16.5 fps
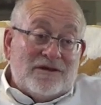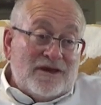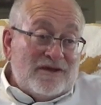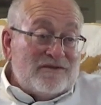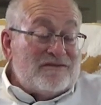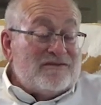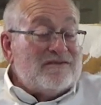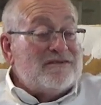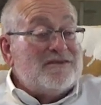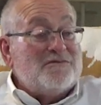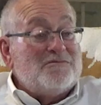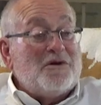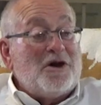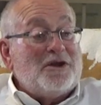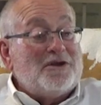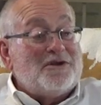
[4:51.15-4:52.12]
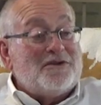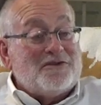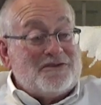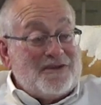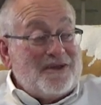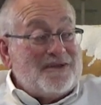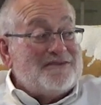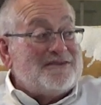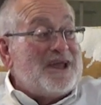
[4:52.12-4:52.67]
as the moniker
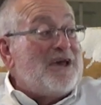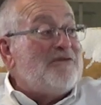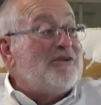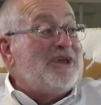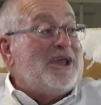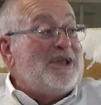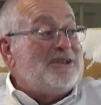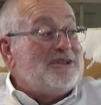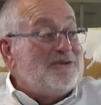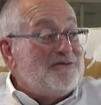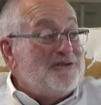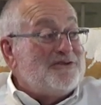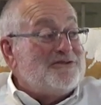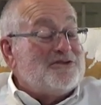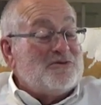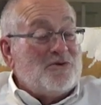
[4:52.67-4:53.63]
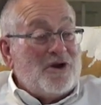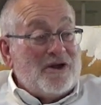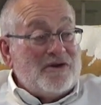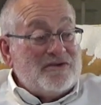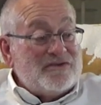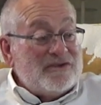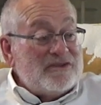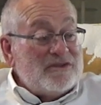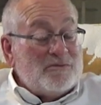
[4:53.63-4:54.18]
says, navigate the future
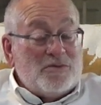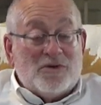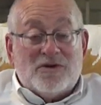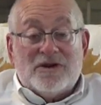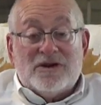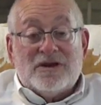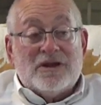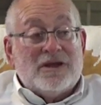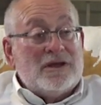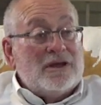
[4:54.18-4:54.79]
waters at the port.